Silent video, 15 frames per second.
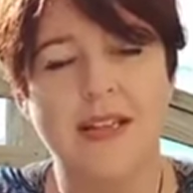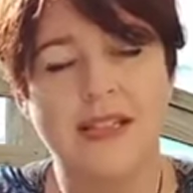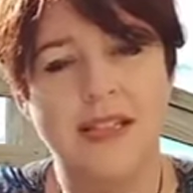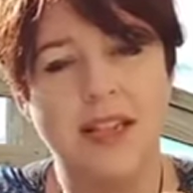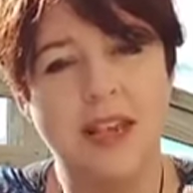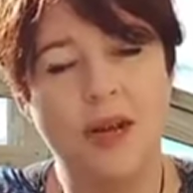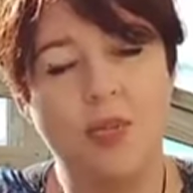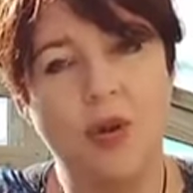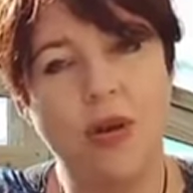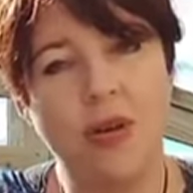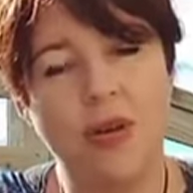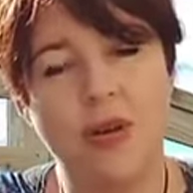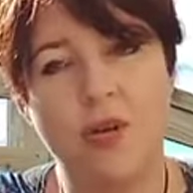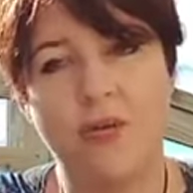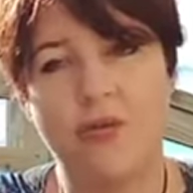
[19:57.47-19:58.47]
see what
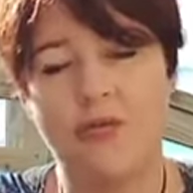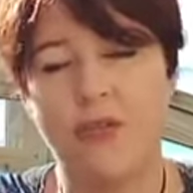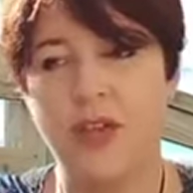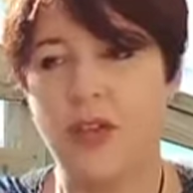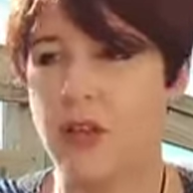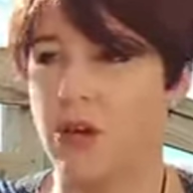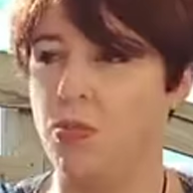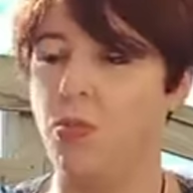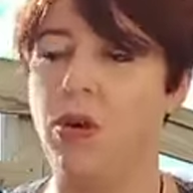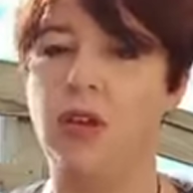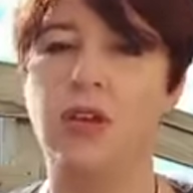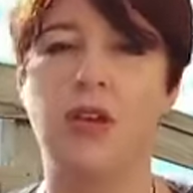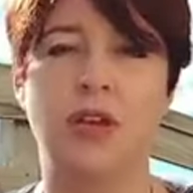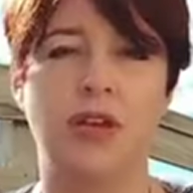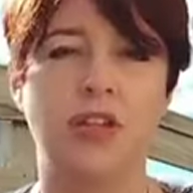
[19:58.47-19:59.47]
or feel on
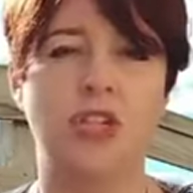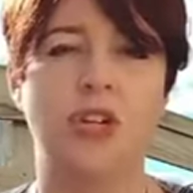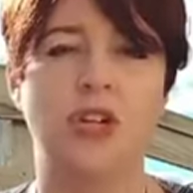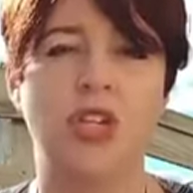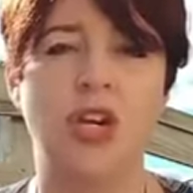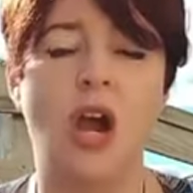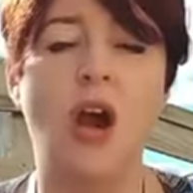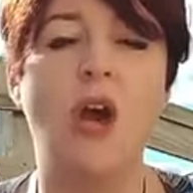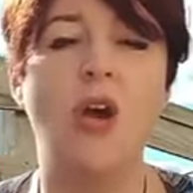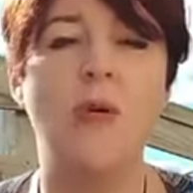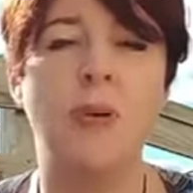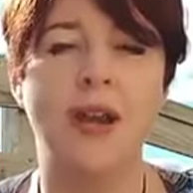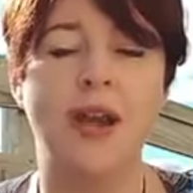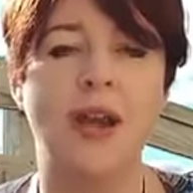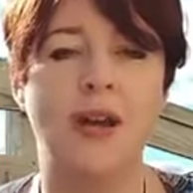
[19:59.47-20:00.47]
what you can do to
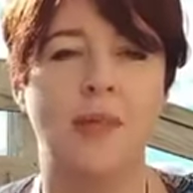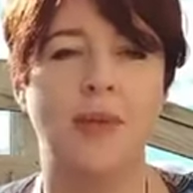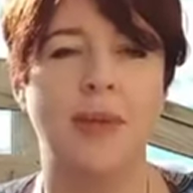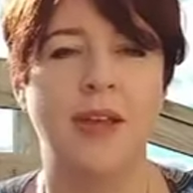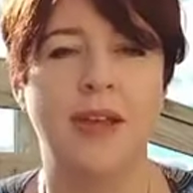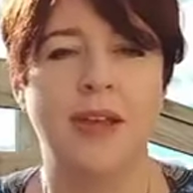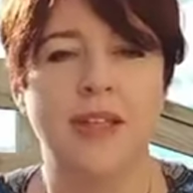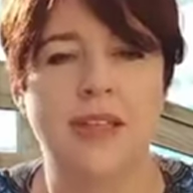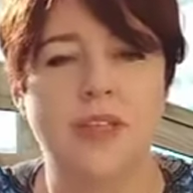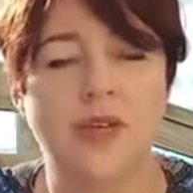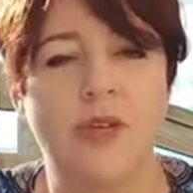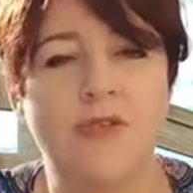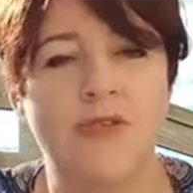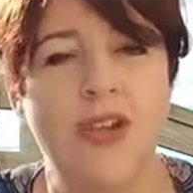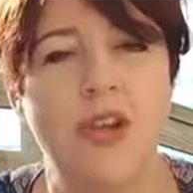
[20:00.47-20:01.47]
open up,
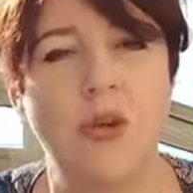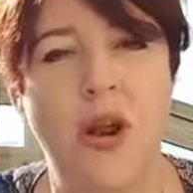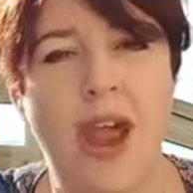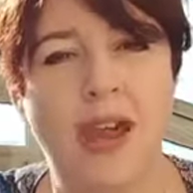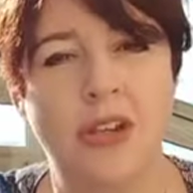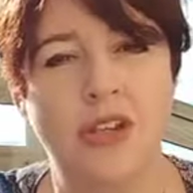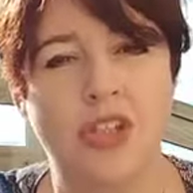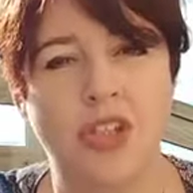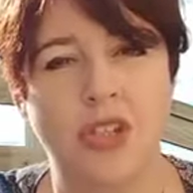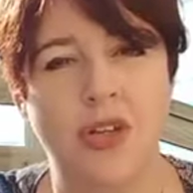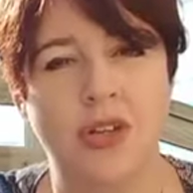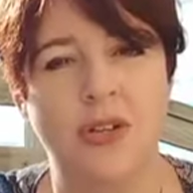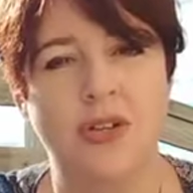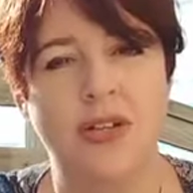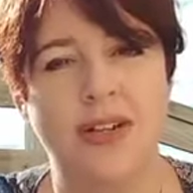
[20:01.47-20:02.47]
soften your
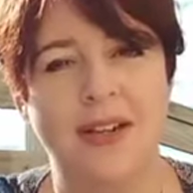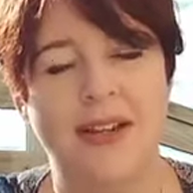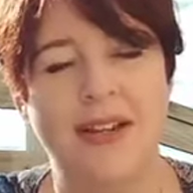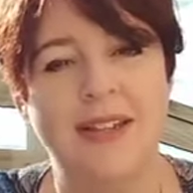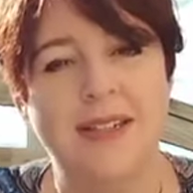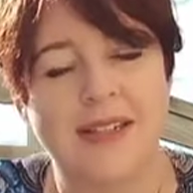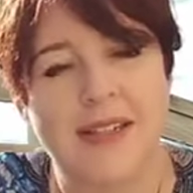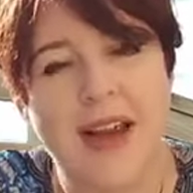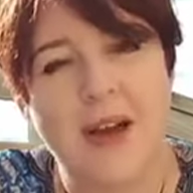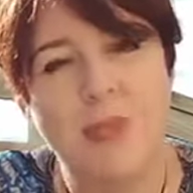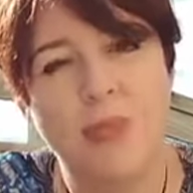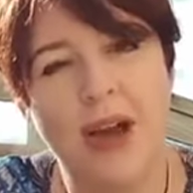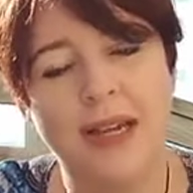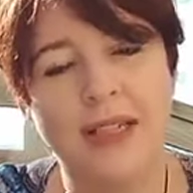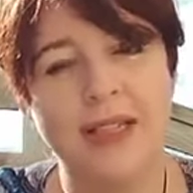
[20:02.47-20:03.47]
attitude, start
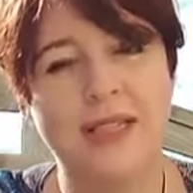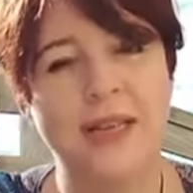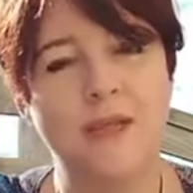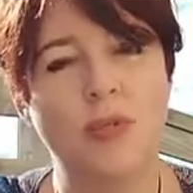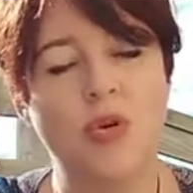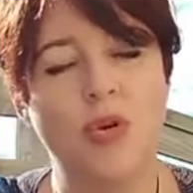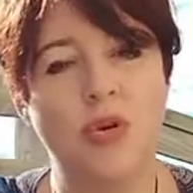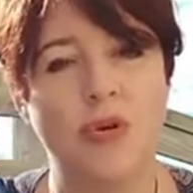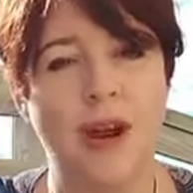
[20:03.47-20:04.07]
practicing more